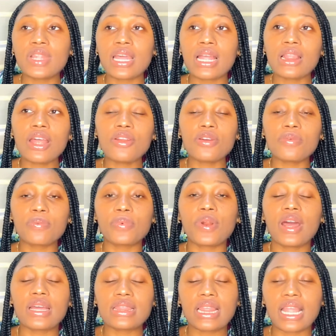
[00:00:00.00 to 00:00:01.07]
a lot of
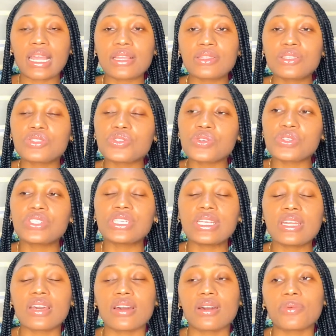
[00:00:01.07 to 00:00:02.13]
brands like
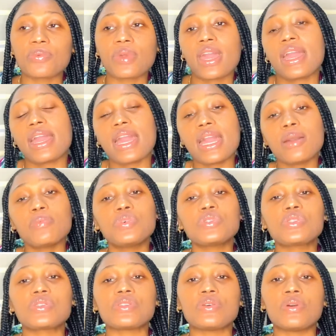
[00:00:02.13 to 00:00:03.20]
Neutrogena were able
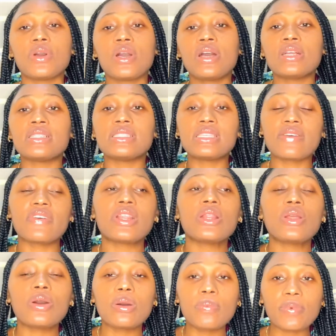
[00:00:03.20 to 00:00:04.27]
to
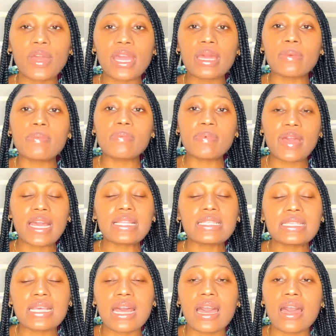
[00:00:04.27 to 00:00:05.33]
develop a
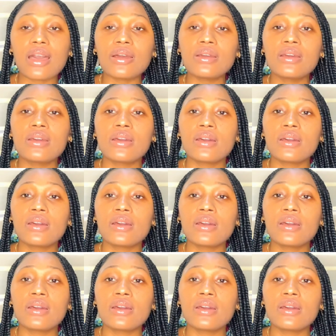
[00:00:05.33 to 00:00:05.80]
better